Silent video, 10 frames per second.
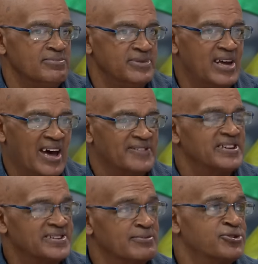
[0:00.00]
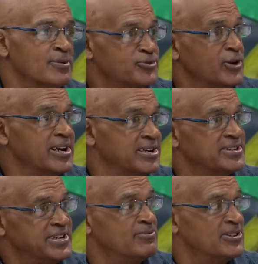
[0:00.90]
the athletes and training in
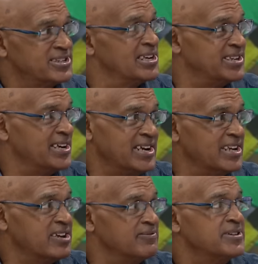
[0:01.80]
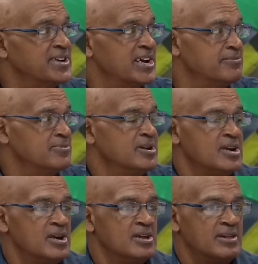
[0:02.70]
the same facility at any given time.
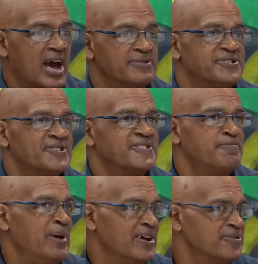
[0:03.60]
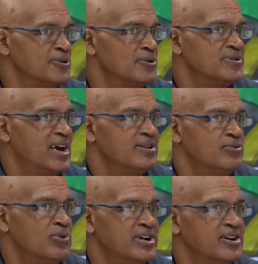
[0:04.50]
I suspect, though, that
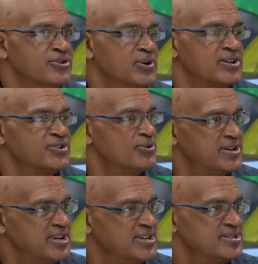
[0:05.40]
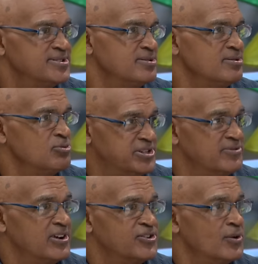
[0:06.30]
when they're doing tour days, which
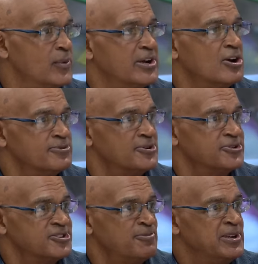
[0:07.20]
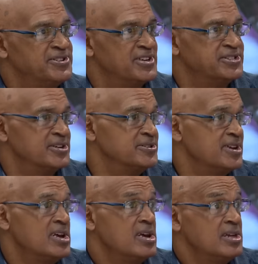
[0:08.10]
eventually, when it comes down to speed
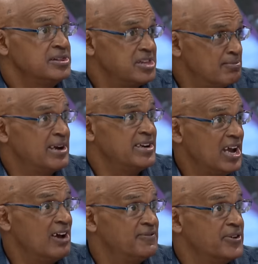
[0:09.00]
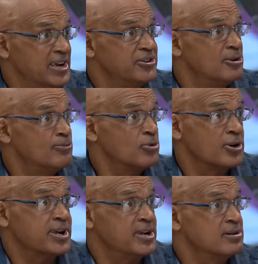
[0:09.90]
sessions, they might have to end up
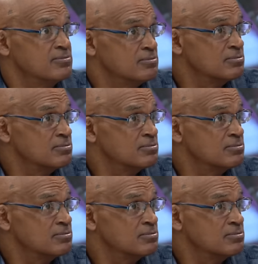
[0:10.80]
working